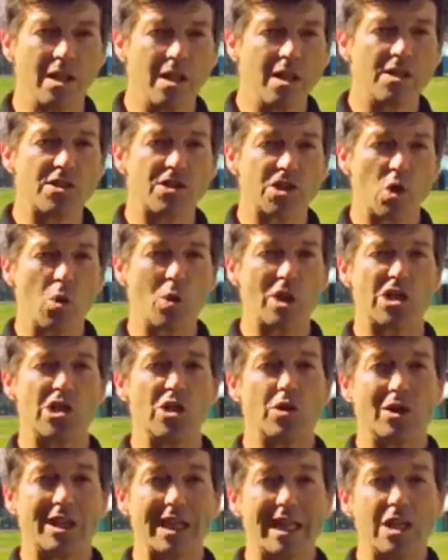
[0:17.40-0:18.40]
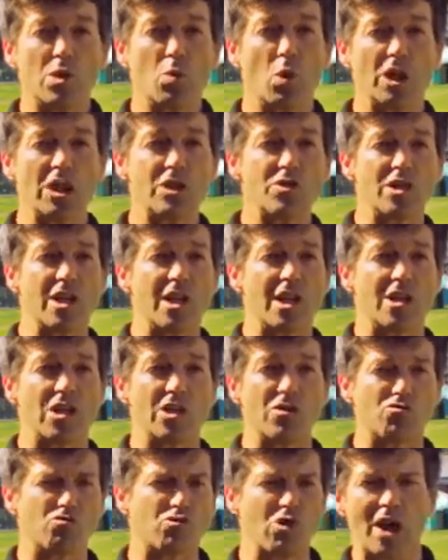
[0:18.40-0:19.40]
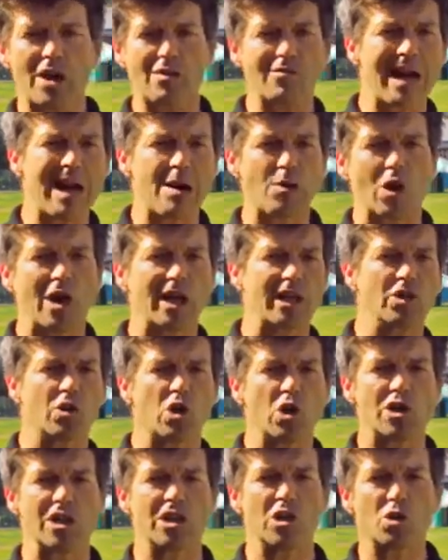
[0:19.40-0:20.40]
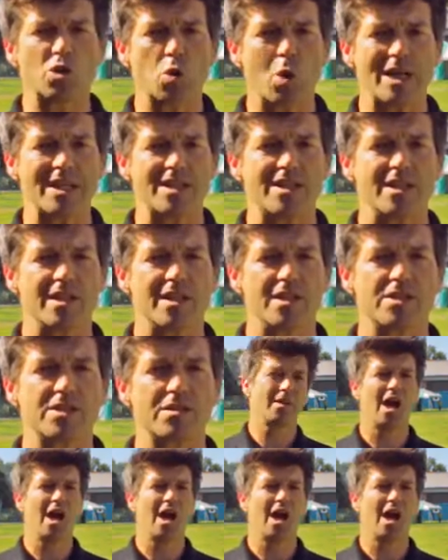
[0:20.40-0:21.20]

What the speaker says: Still wish you could eat what you did and run around like you could in your 20s?